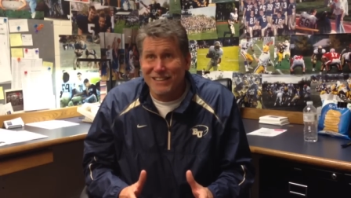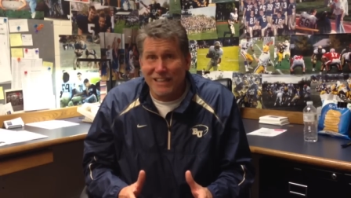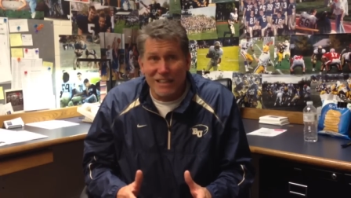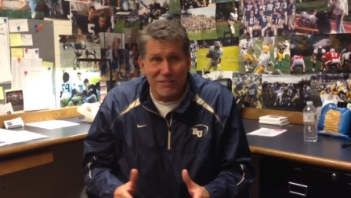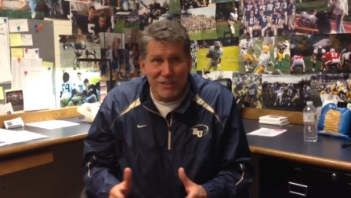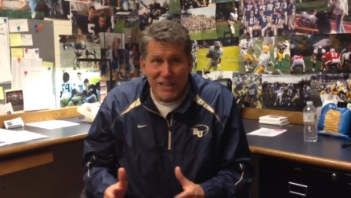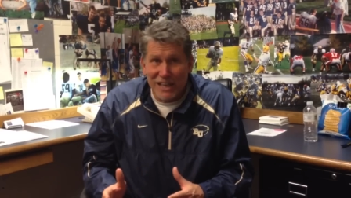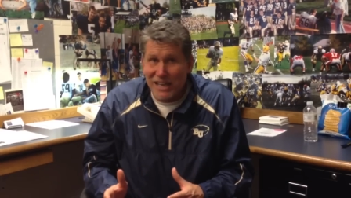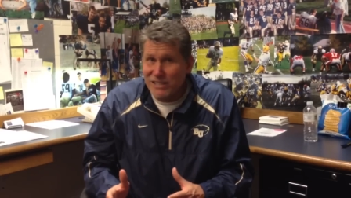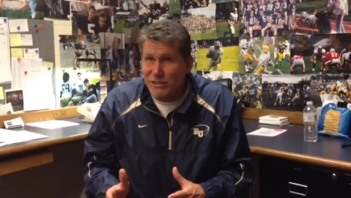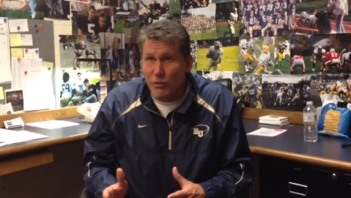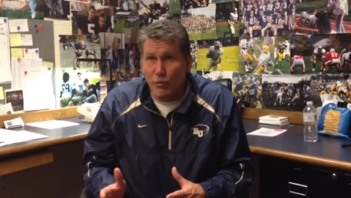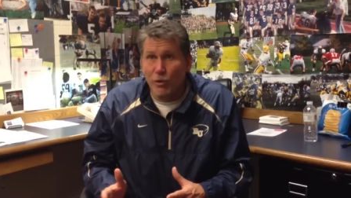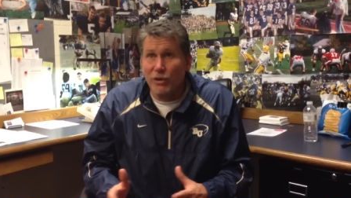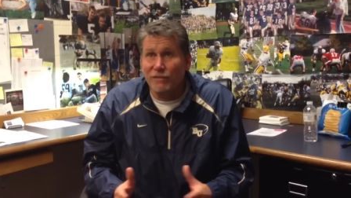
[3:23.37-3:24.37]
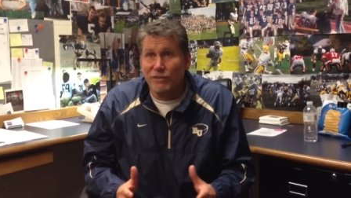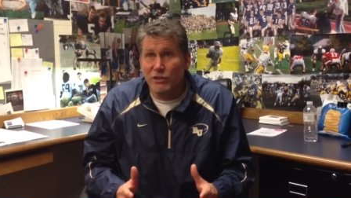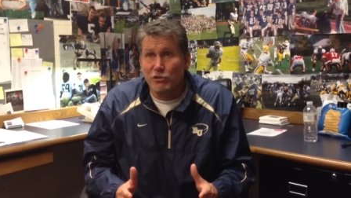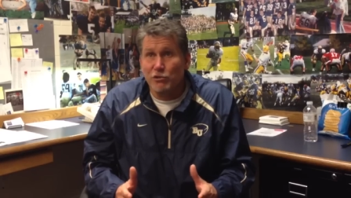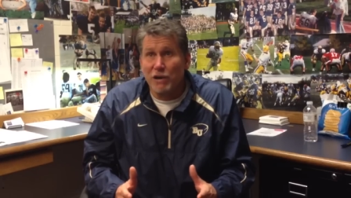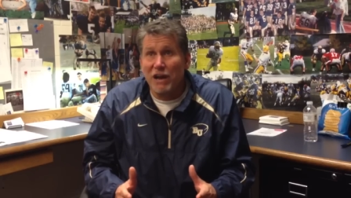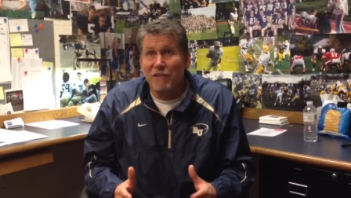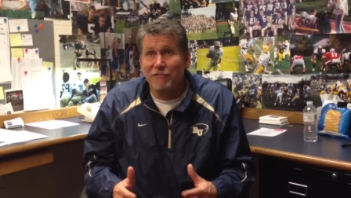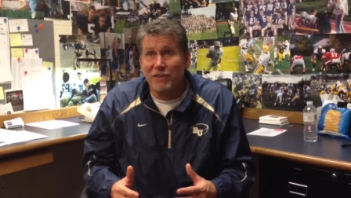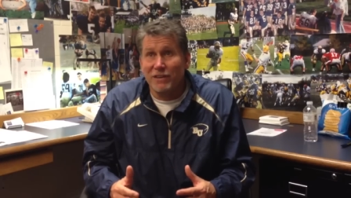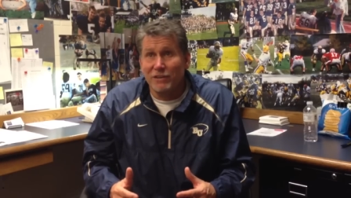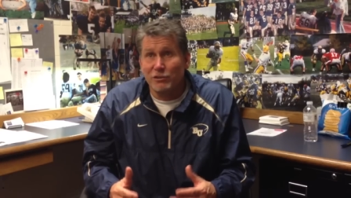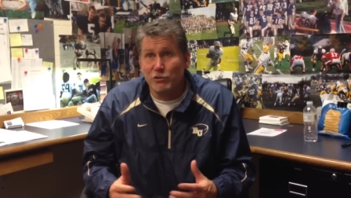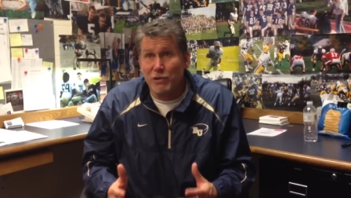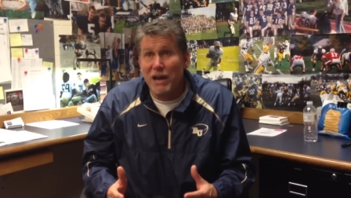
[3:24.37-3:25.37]
even guys that won't even
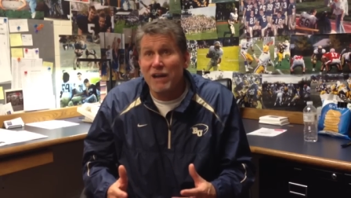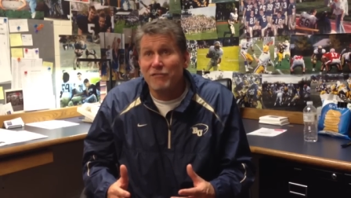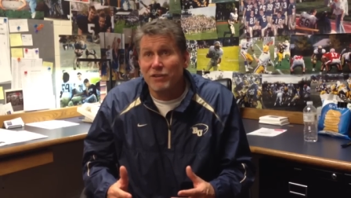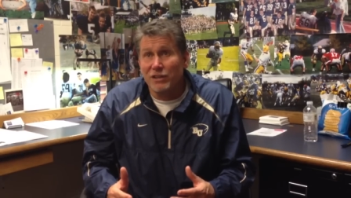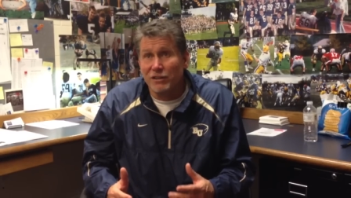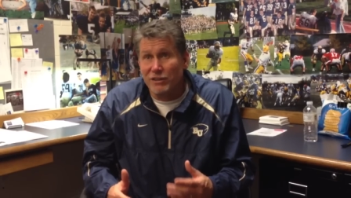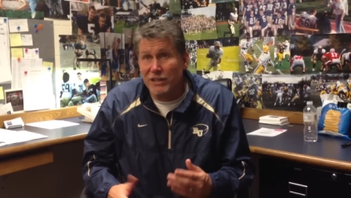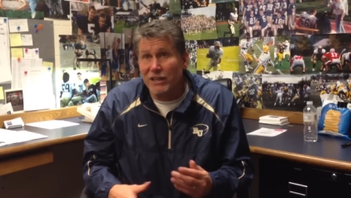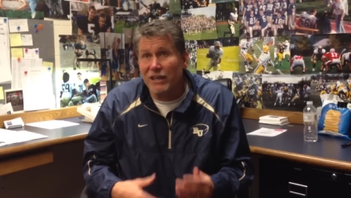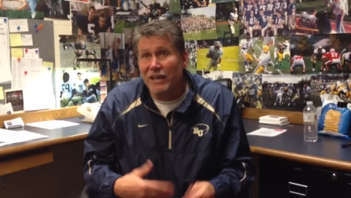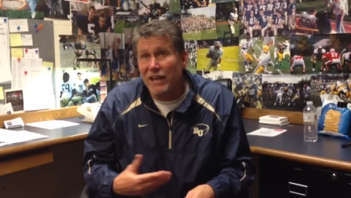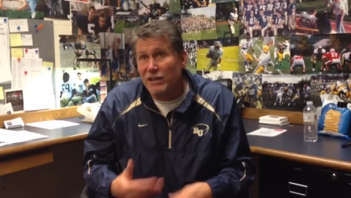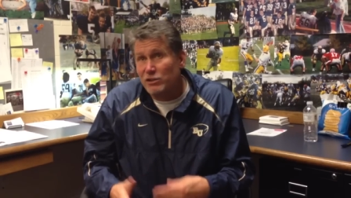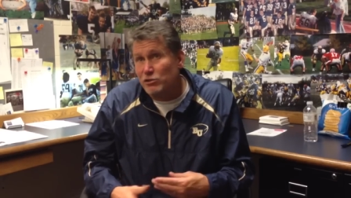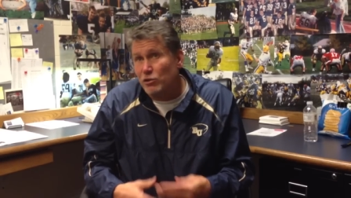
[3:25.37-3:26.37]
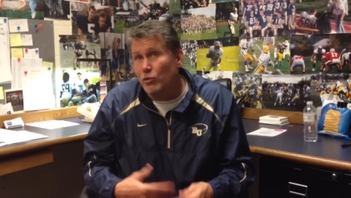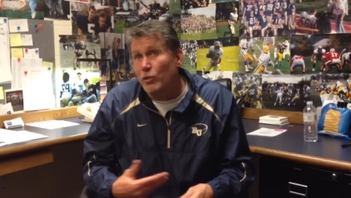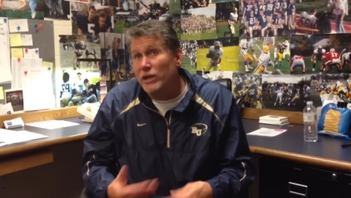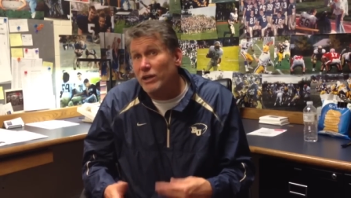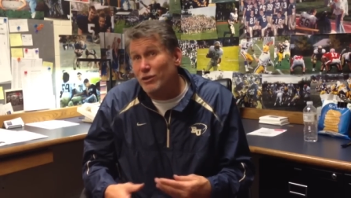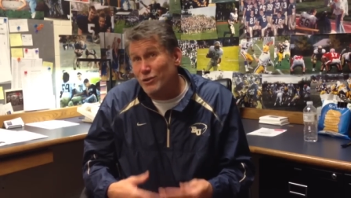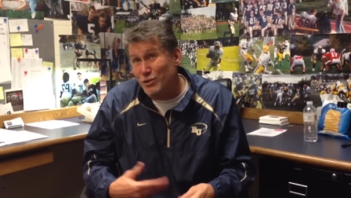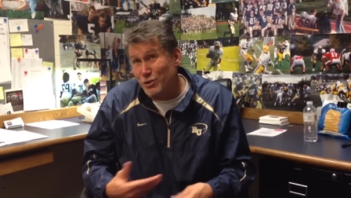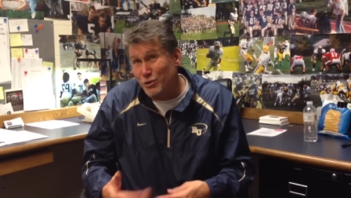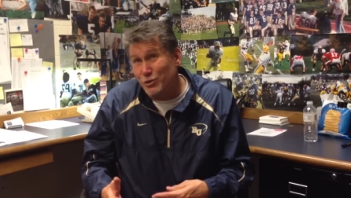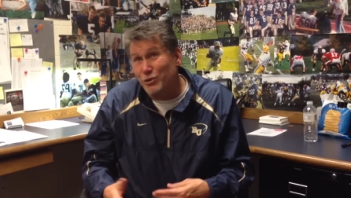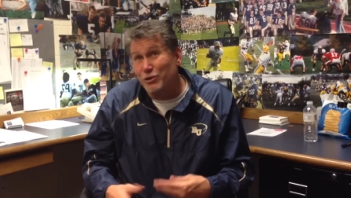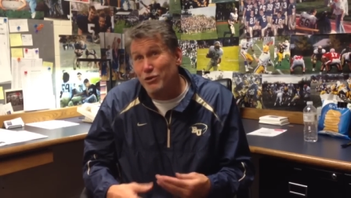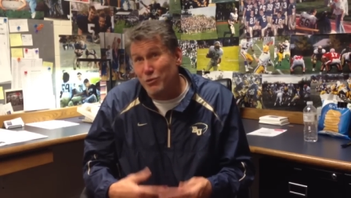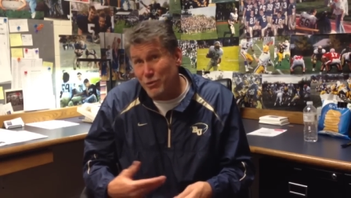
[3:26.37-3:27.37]
traffic, travel, are getting an extra week or two
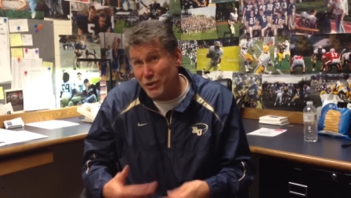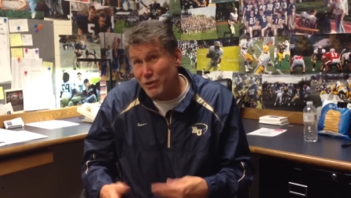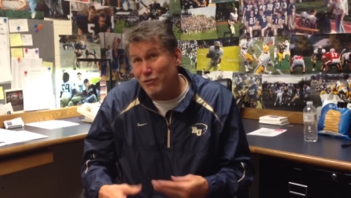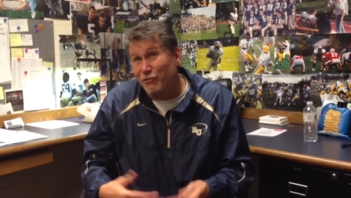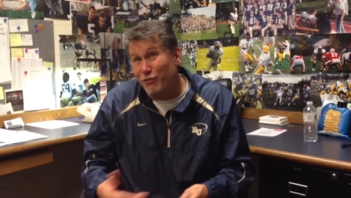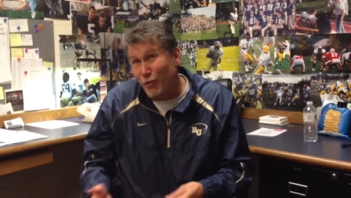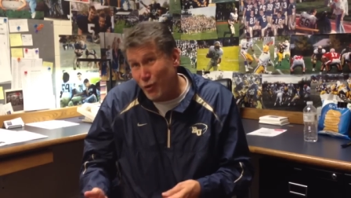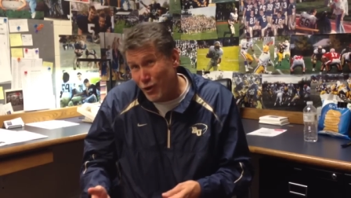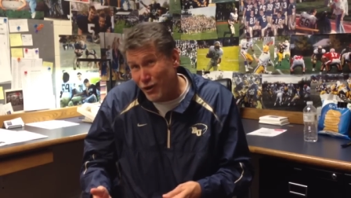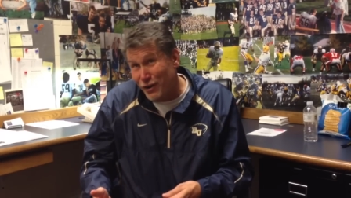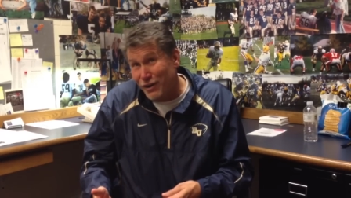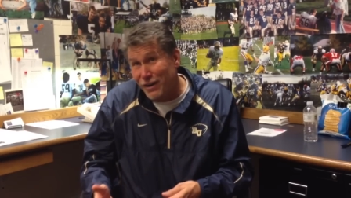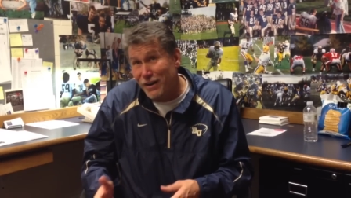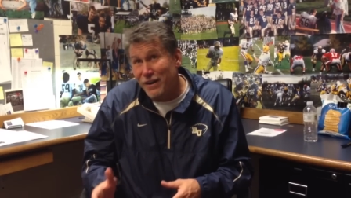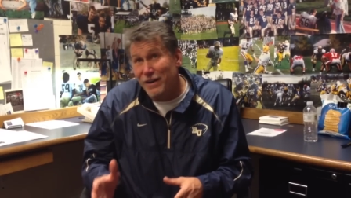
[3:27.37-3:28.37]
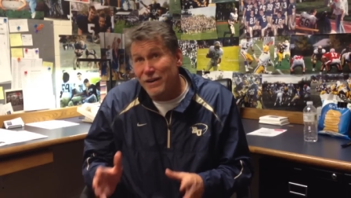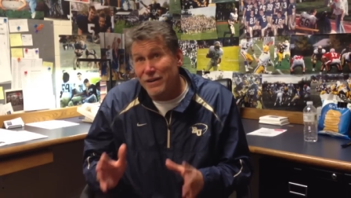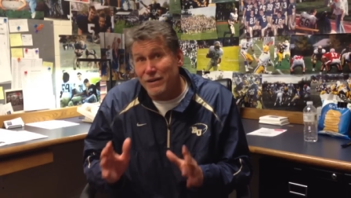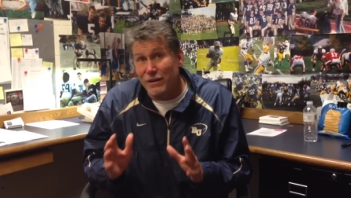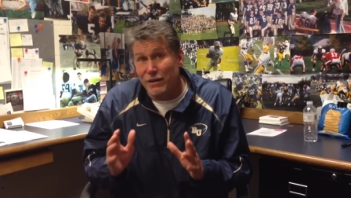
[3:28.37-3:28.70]
or three or four right.